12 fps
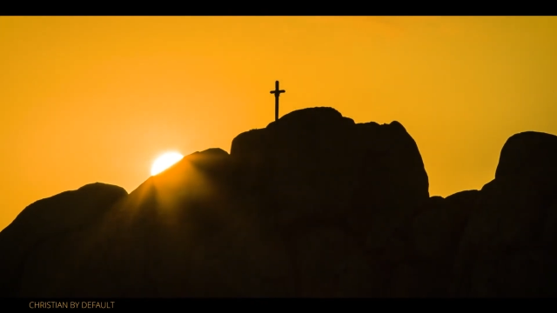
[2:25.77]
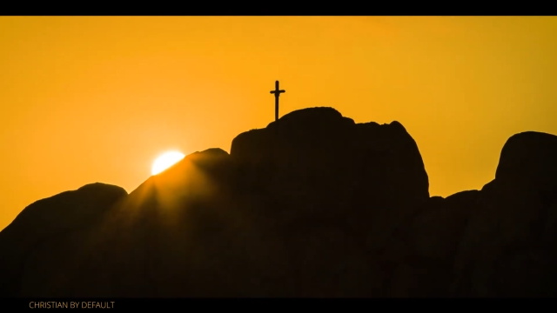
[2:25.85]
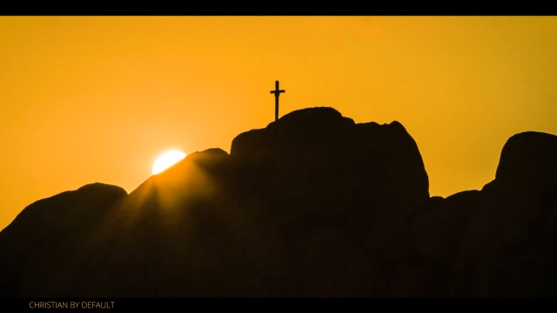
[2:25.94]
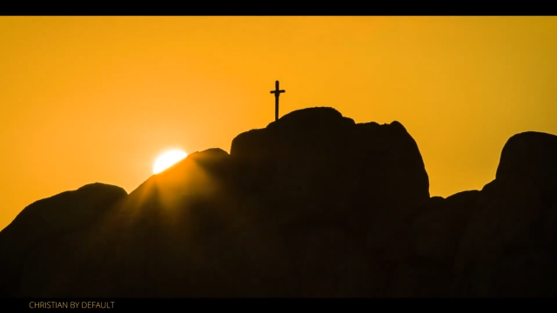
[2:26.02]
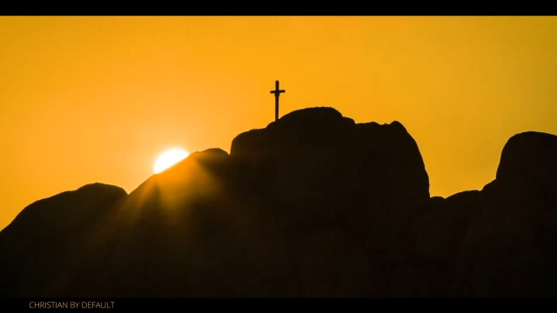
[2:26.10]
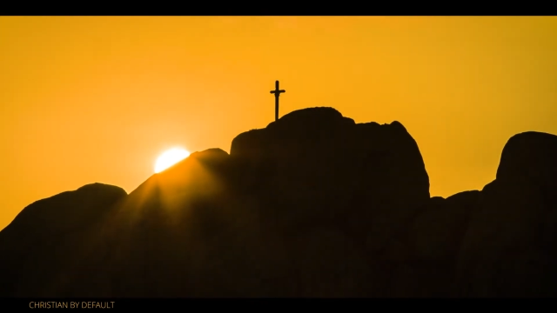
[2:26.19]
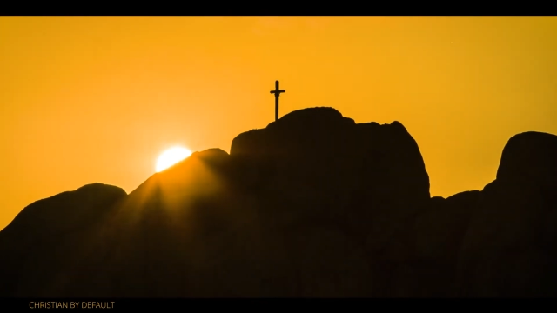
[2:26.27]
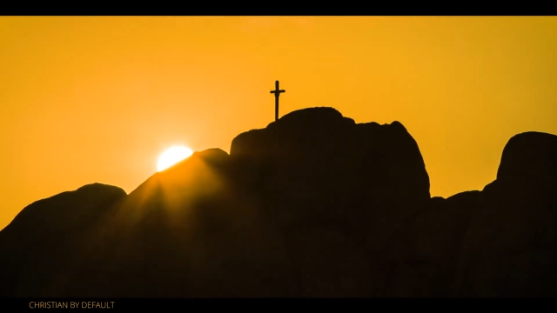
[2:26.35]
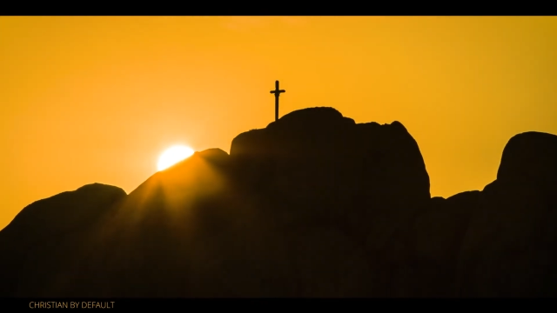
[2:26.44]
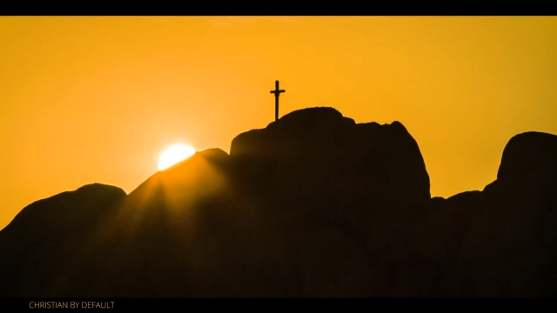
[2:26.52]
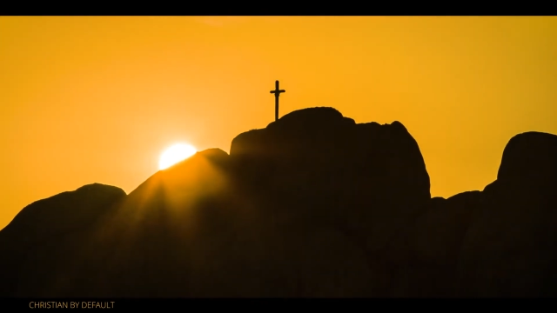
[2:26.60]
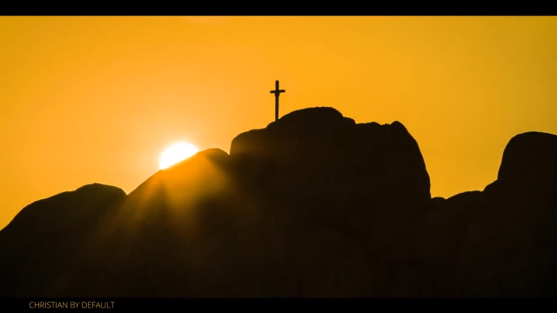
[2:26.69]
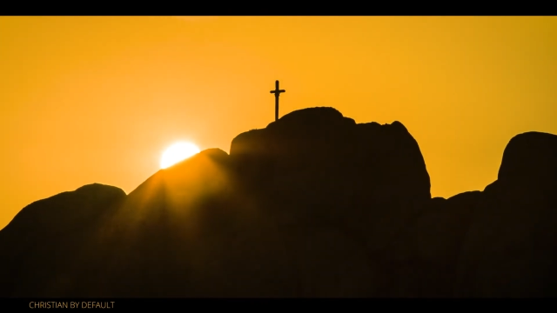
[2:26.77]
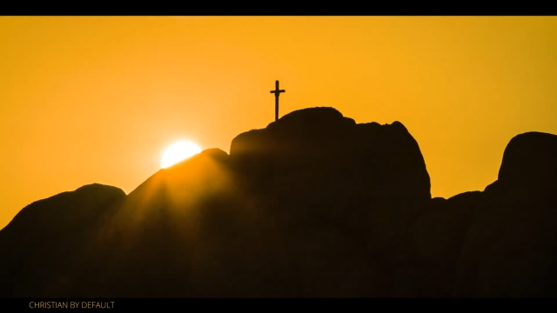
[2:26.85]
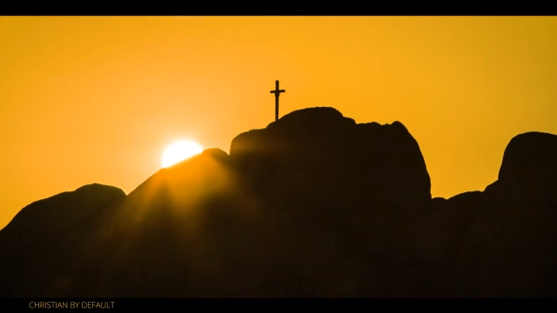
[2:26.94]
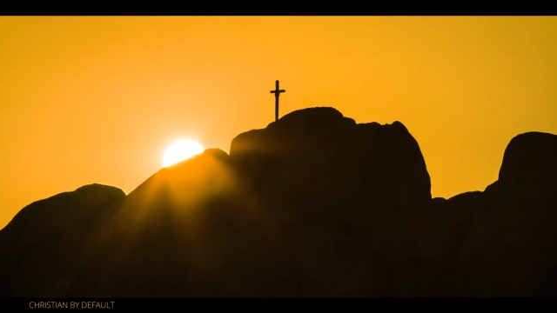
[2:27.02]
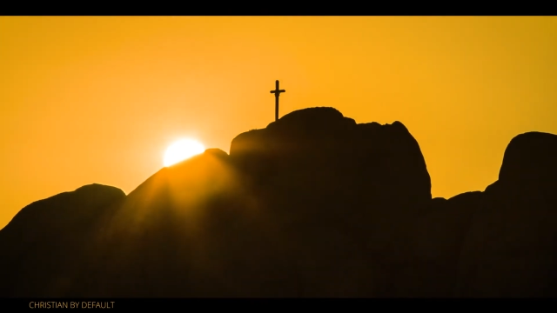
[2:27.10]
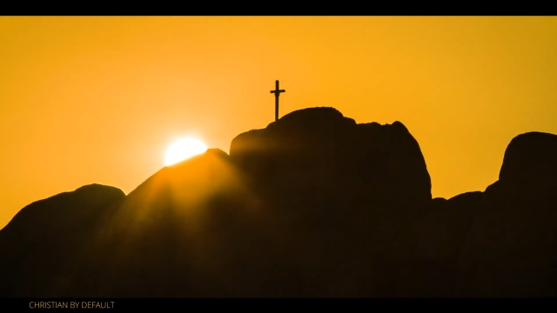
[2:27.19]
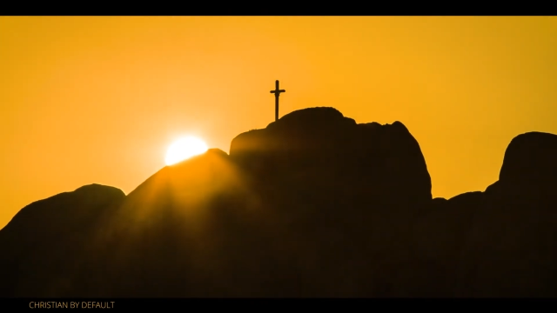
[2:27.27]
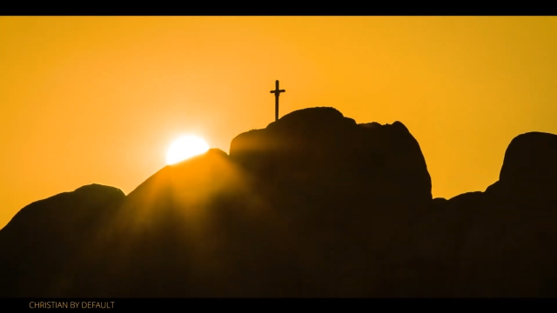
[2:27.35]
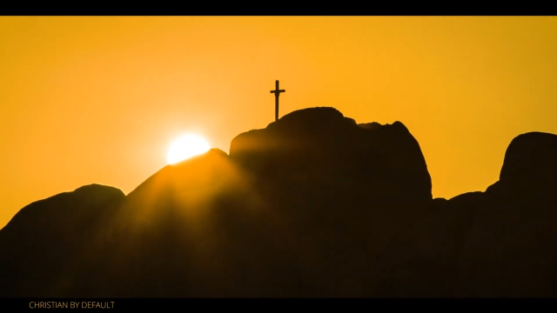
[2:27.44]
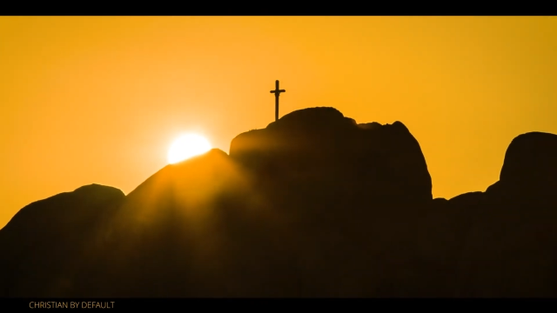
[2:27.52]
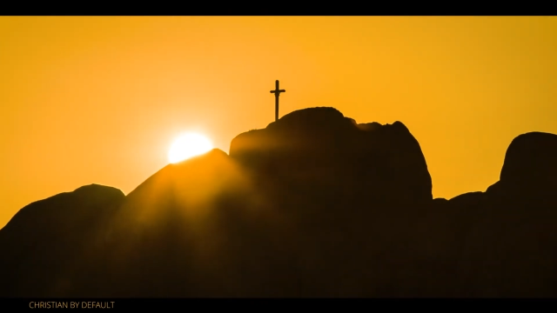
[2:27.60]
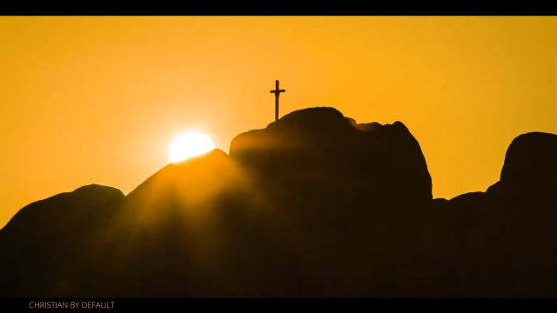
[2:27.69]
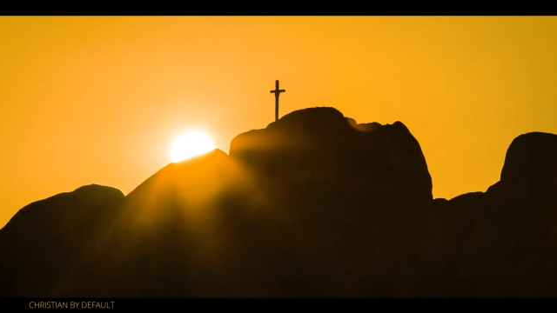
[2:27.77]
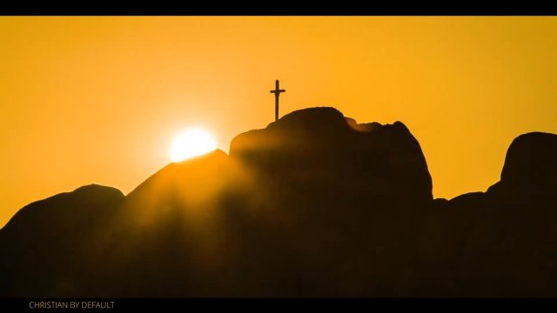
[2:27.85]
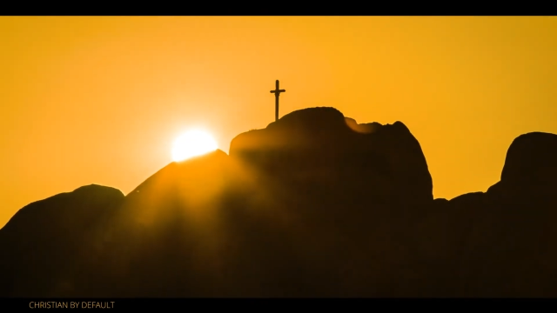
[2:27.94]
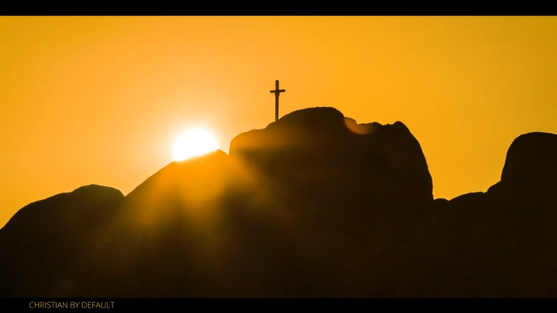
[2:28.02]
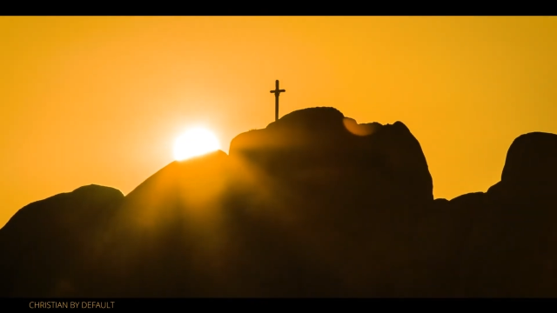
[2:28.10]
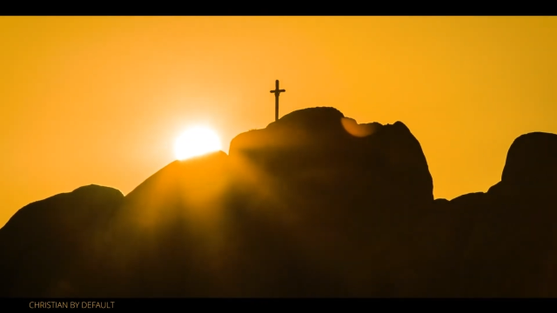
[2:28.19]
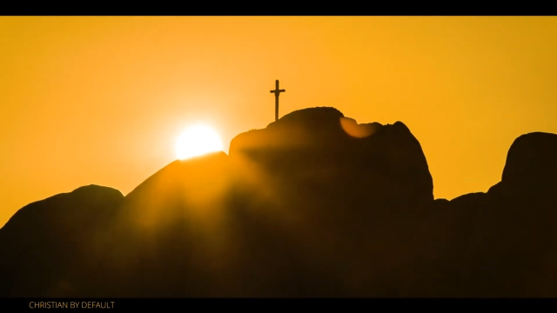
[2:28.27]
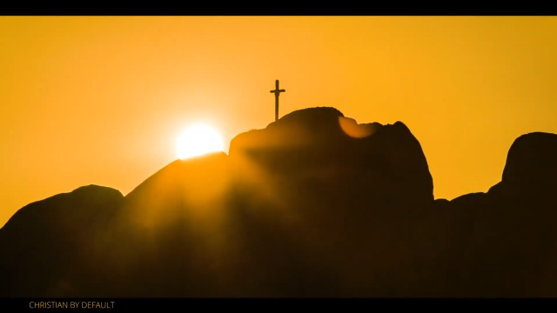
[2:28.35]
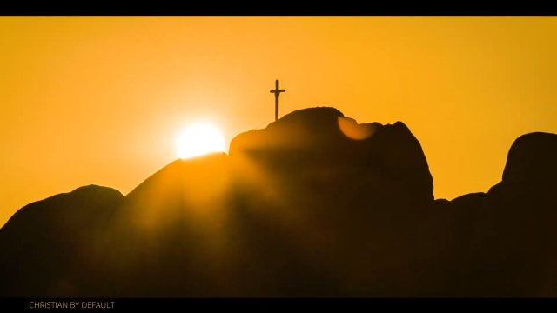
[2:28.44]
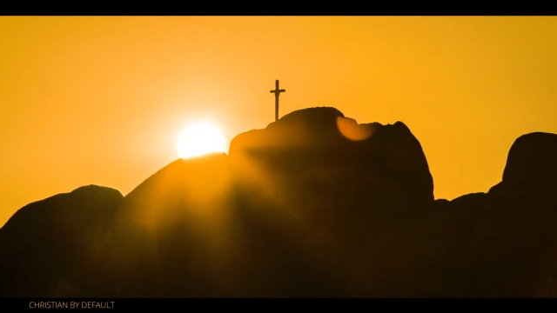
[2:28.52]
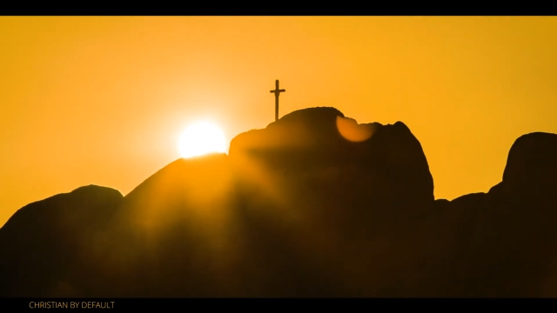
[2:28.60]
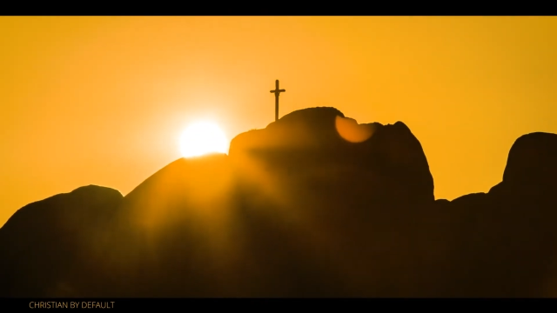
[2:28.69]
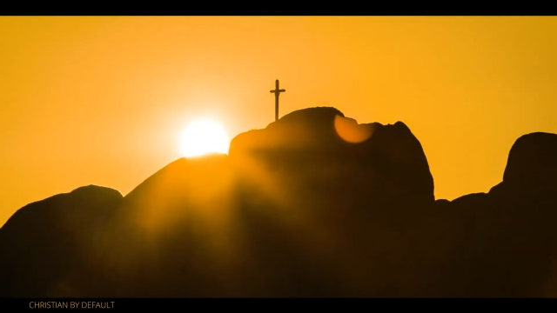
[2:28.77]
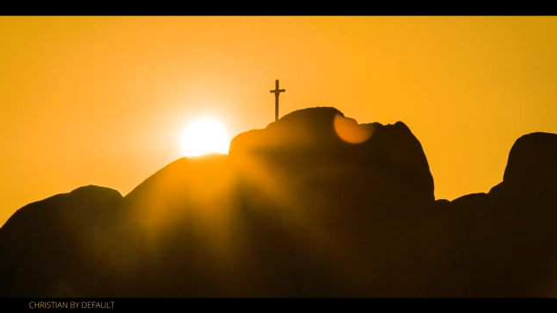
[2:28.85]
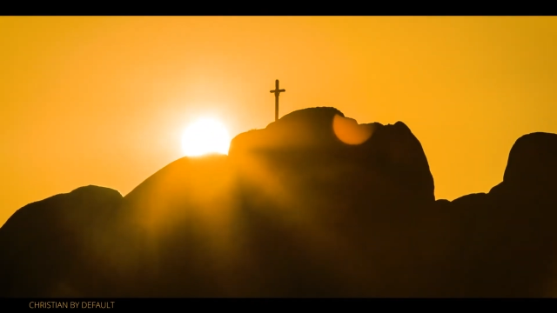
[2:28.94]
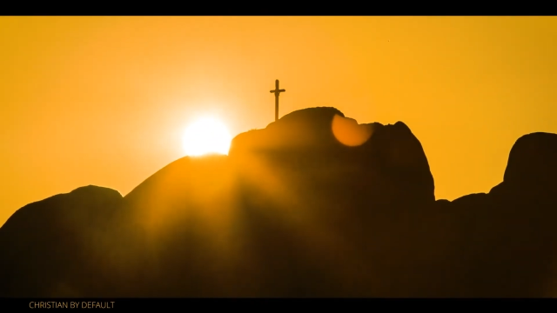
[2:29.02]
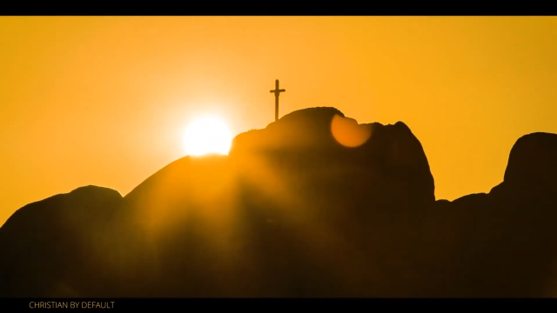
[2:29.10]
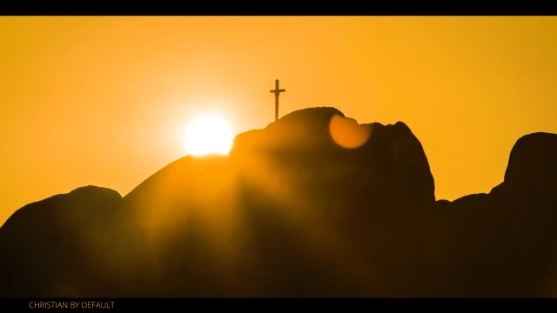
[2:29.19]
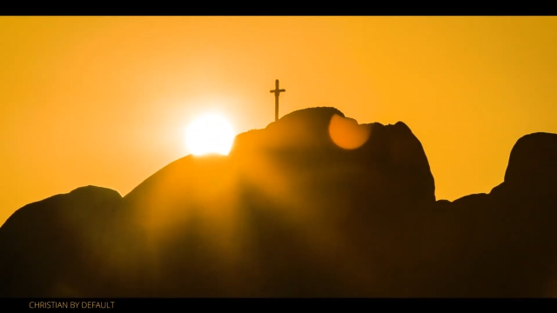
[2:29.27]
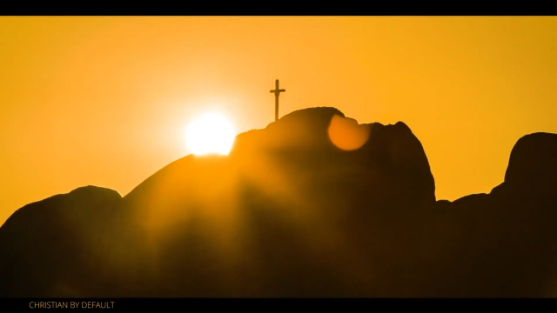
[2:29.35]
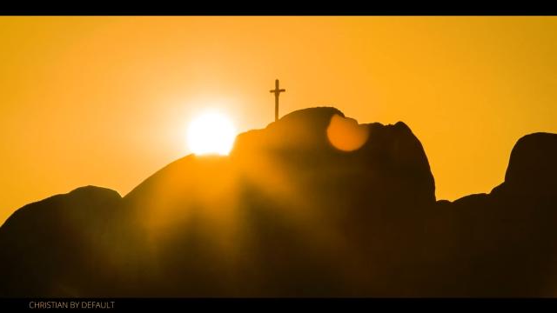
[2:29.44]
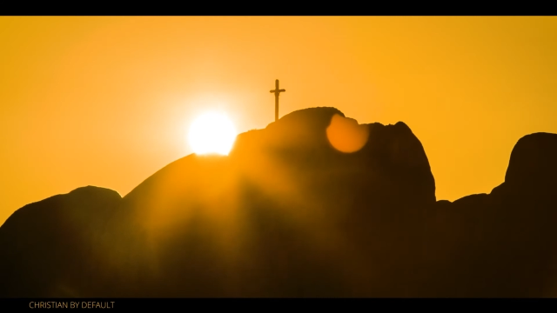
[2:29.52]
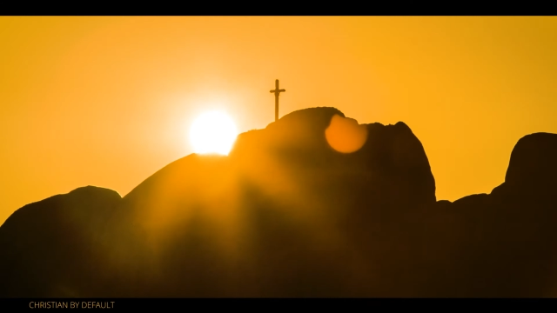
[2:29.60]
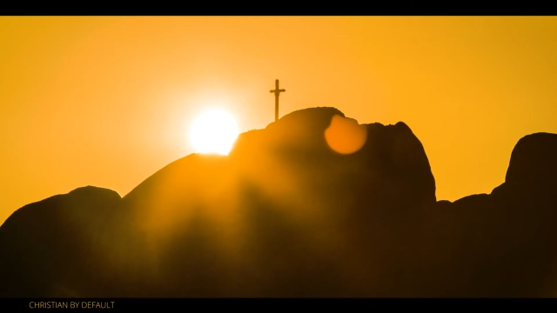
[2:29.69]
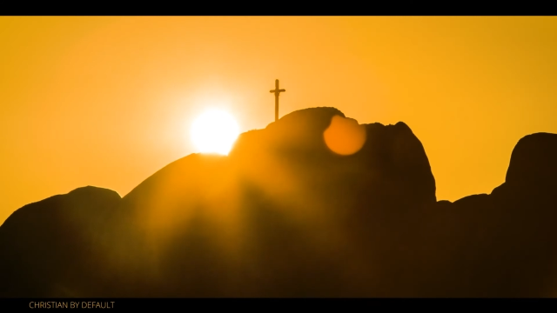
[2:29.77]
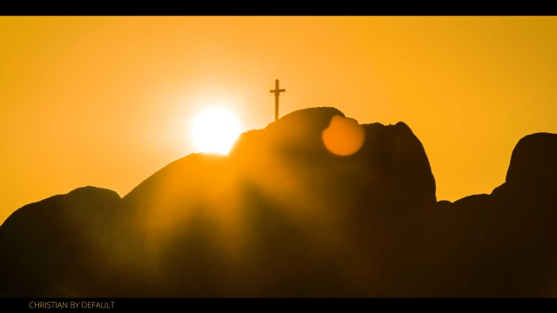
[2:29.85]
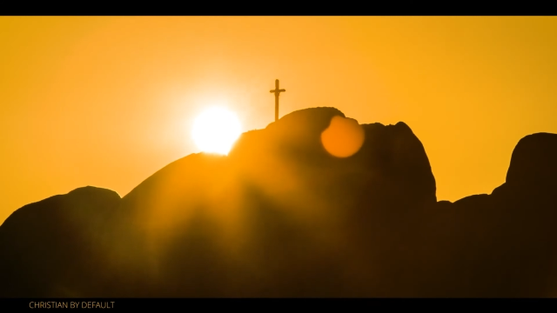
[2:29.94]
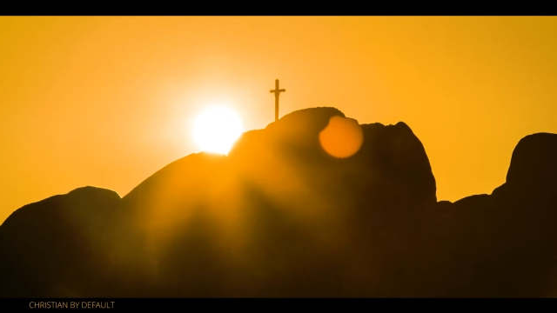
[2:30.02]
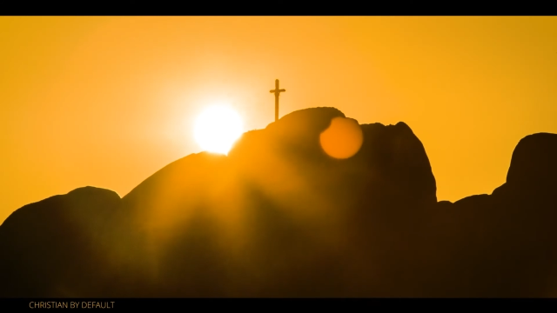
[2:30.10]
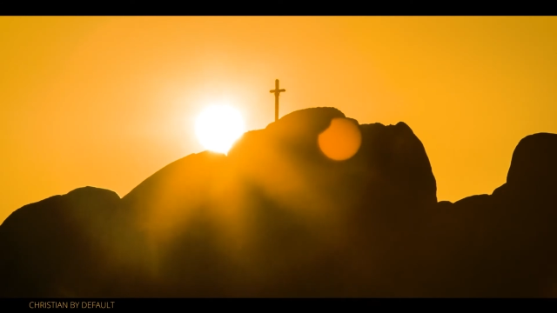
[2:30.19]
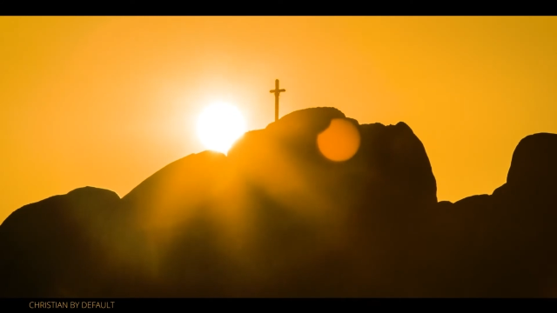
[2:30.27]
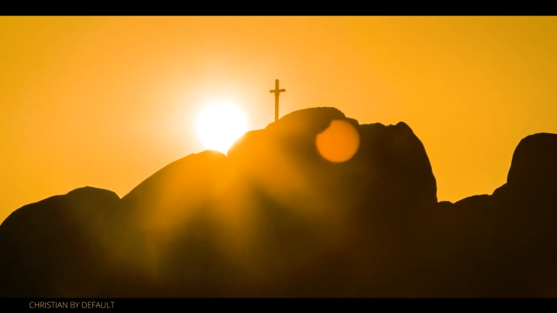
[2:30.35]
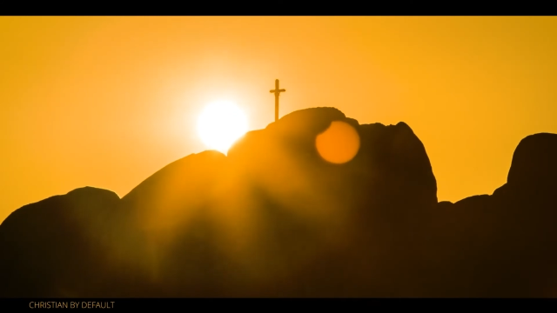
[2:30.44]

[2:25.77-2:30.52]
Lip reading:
Nobody's mouth can be seen.